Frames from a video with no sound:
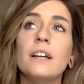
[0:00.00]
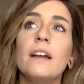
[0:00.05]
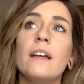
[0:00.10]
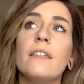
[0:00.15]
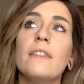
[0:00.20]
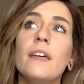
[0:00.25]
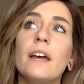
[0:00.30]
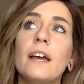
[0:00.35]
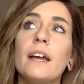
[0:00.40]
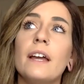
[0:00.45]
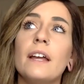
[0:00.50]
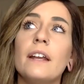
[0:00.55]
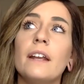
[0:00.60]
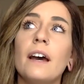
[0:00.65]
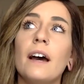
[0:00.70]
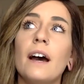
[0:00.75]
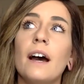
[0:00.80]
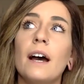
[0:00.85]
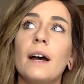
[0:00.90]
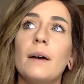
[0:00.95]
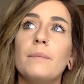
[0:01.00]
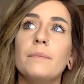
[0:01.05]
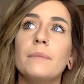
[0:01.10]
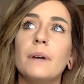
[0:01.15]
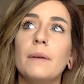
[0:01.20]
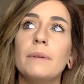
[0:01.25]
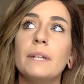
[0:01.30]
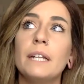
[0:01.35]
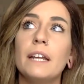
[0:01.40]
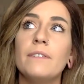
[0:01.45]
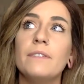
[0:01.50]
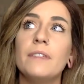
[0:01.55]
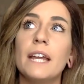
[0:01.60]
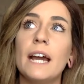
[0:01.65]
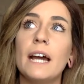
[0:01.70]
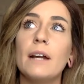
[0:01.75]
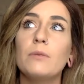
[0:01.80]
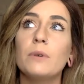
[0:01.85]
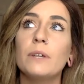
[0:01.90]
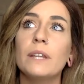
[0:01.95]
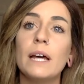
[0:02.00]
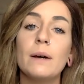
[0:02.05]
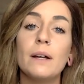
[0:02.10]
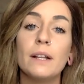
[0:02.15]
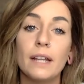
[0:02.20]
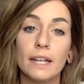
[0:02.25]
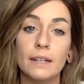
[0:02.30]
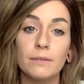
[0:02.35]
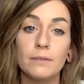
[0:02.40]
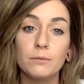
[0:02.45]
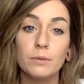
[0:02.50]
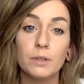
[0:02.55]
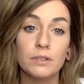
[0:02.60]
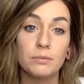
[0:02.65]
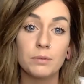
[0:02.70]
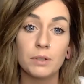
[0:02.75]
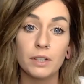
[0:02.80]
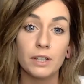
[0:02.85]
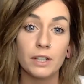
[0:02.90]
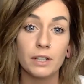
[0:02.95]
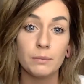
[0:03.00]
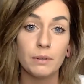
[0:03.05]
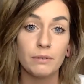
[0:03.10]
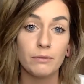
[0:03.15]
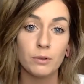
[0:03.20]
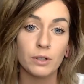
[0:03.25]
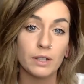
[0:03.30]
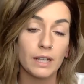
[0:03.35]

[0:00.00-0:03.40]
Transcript: then, I mean, if they had one that like was really good before,